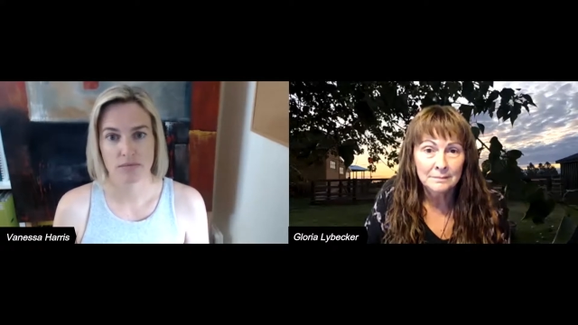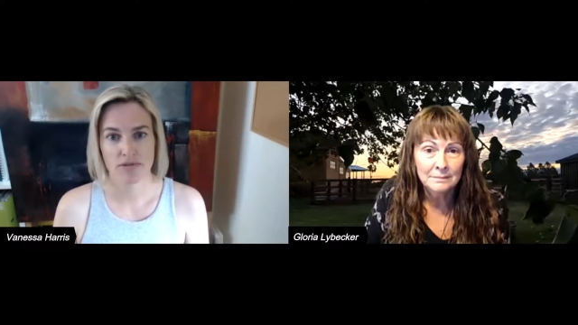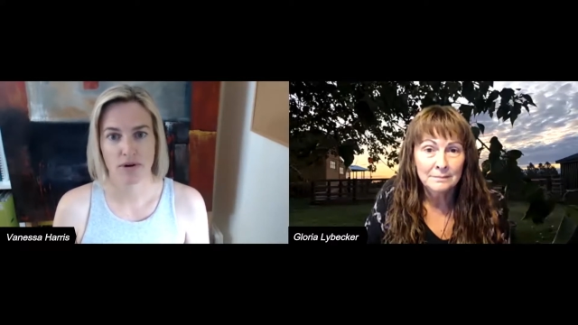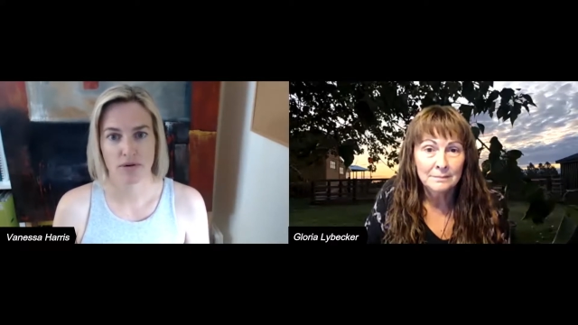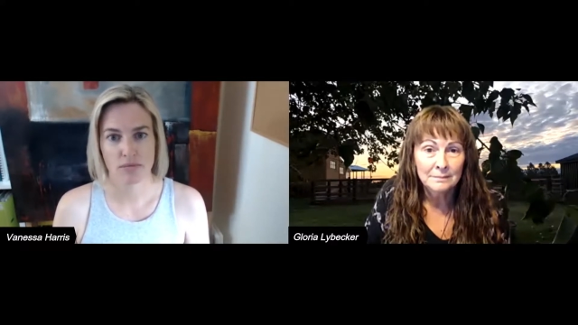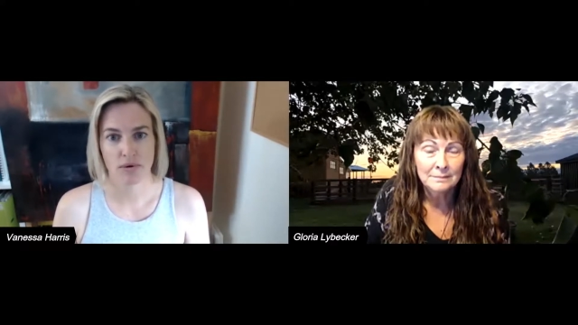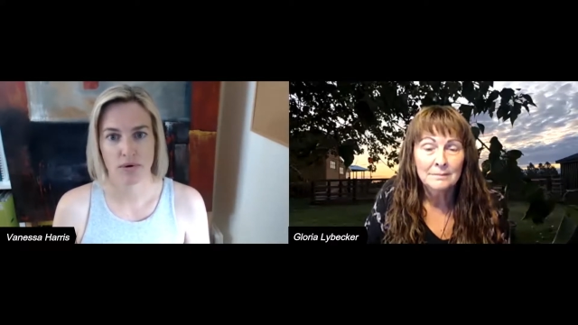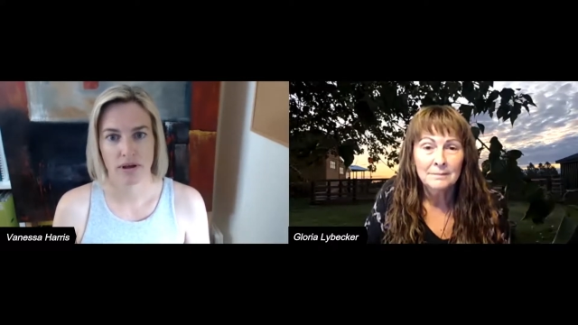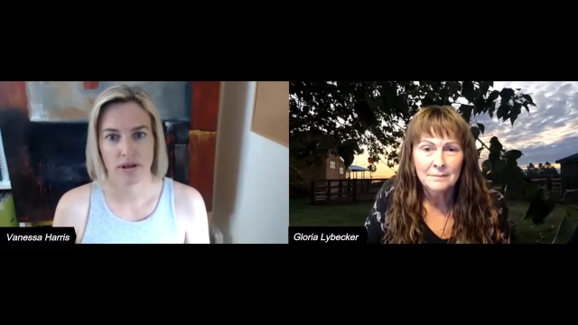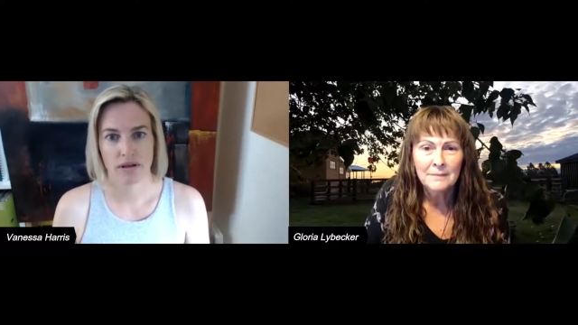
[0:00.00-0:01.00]
Speaker 1: vulnerable.
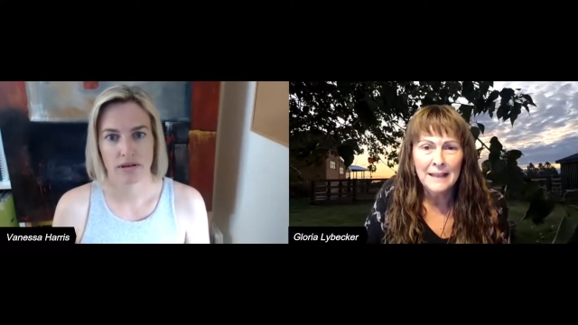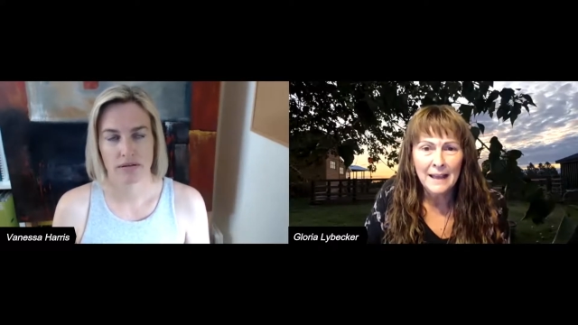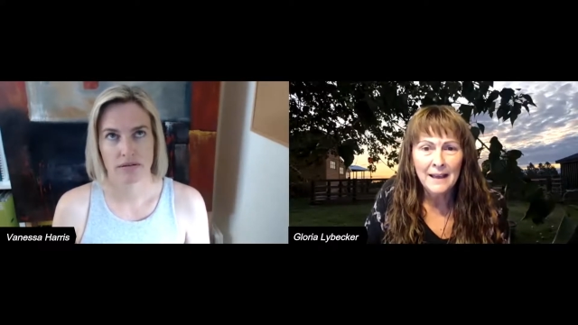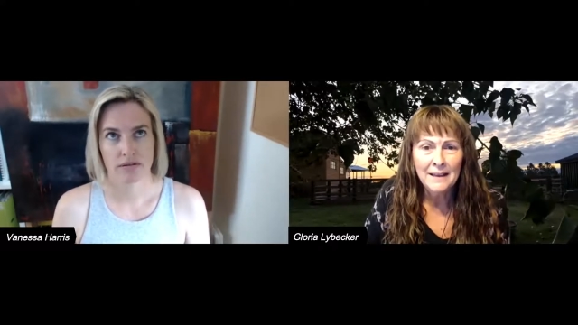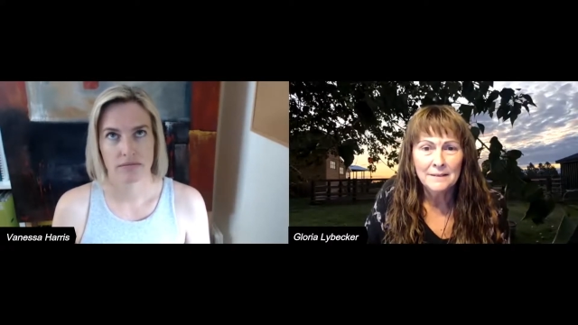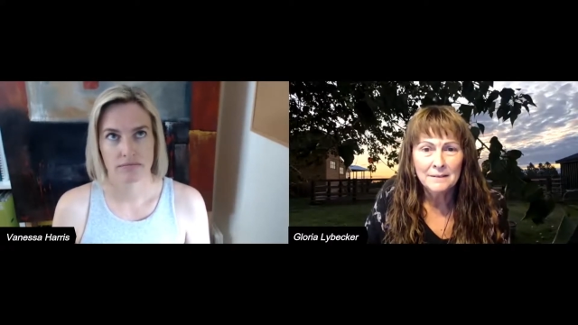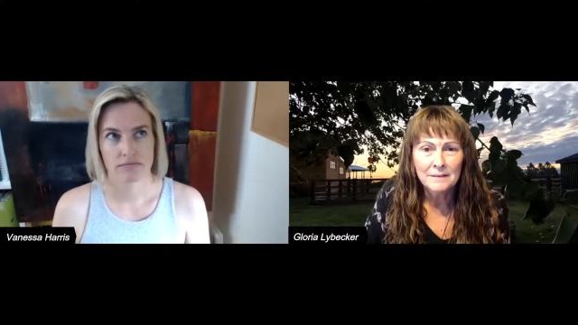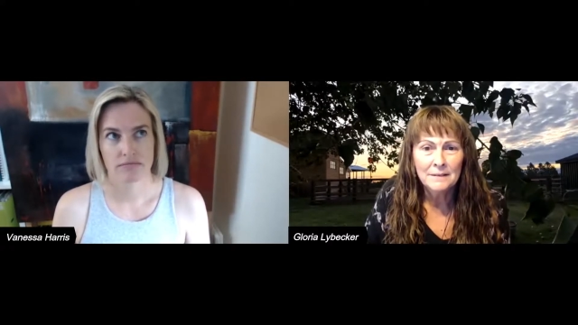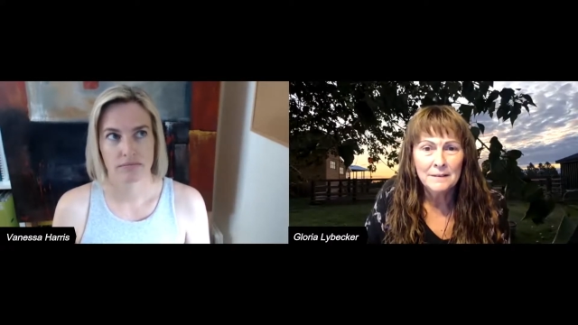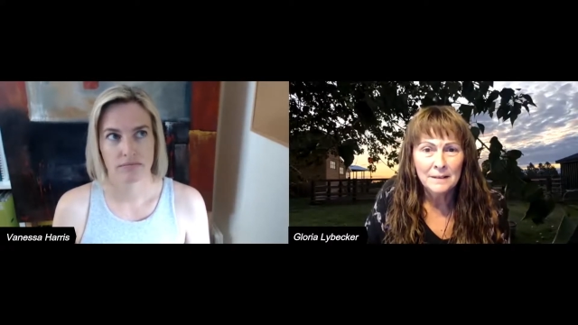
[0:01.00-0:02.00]
Yeah.
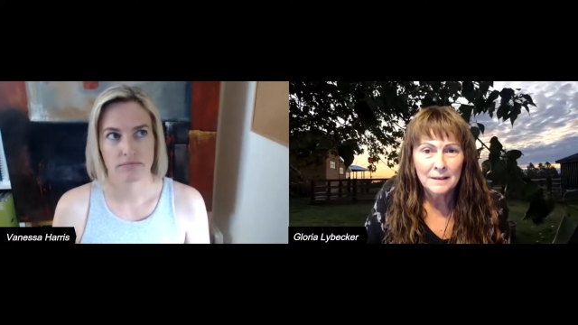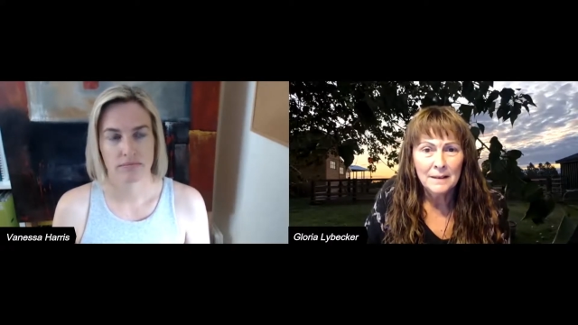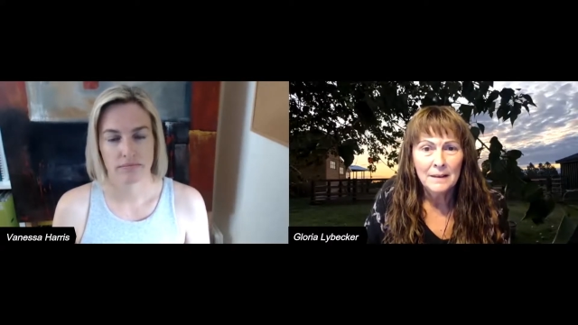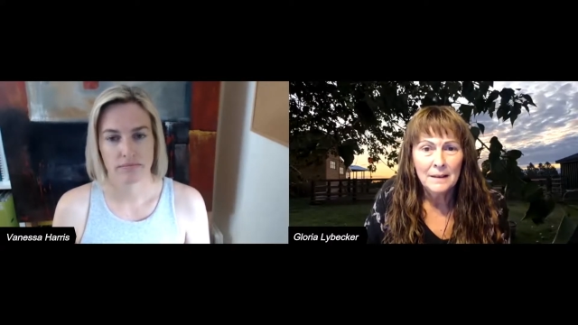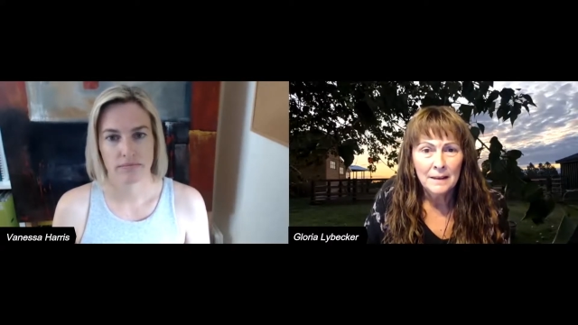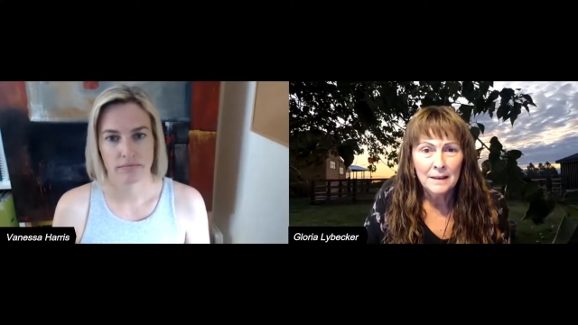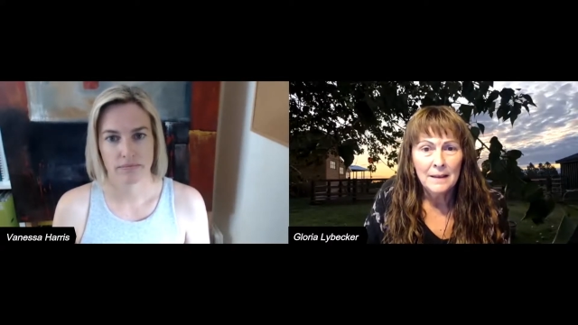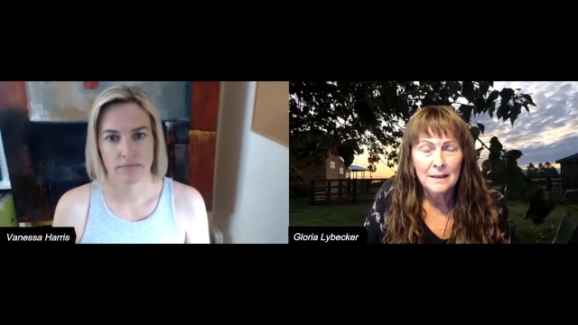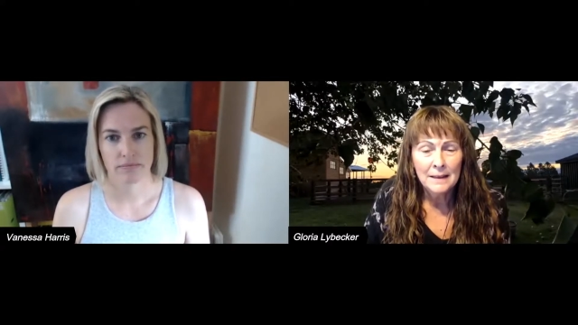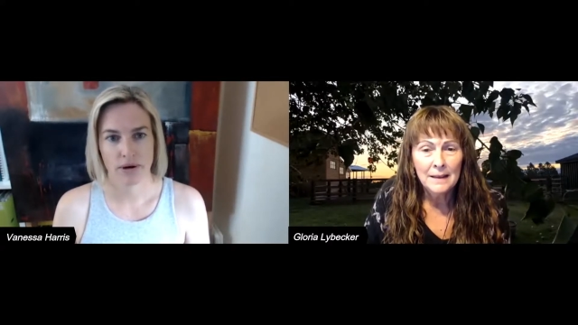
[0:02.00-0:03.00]

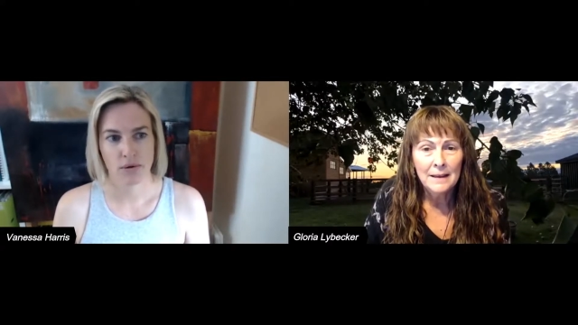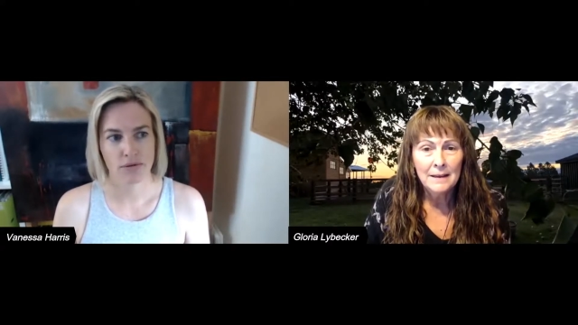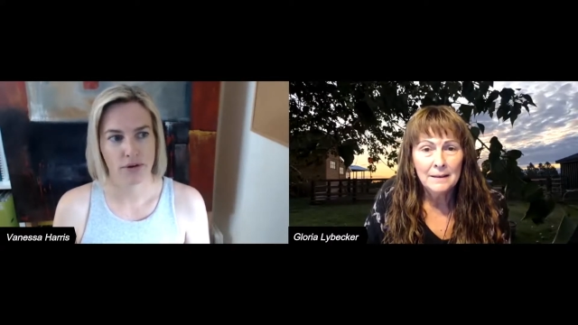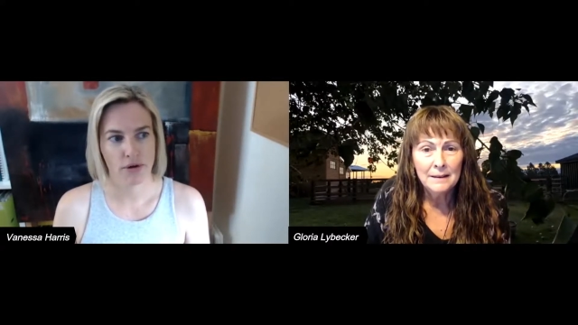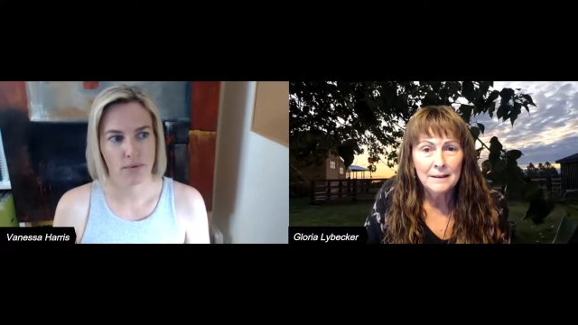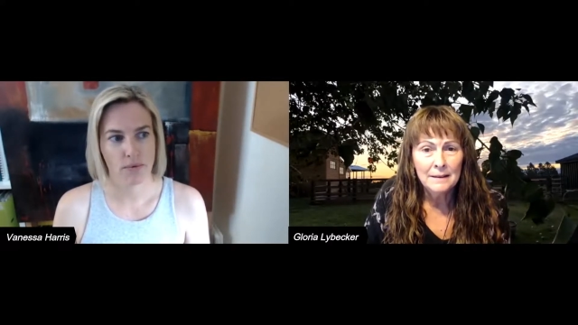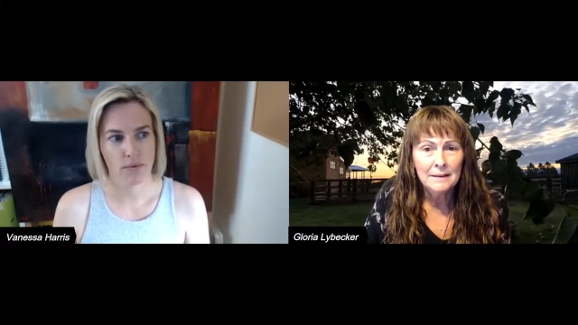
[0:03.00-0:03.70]
But yeah. also